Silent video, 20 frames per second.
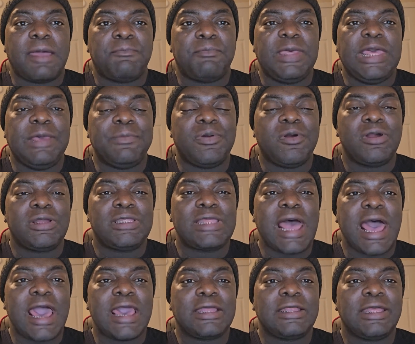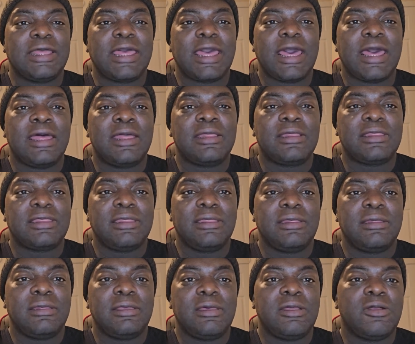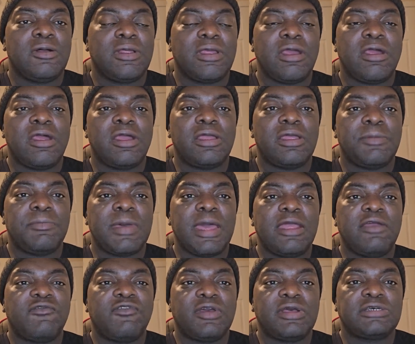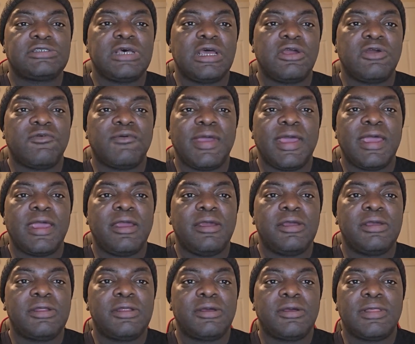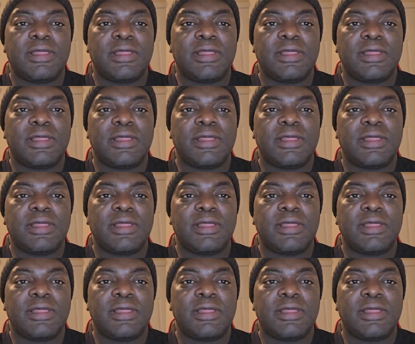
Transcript: people are dying to get. There are many things that are rare.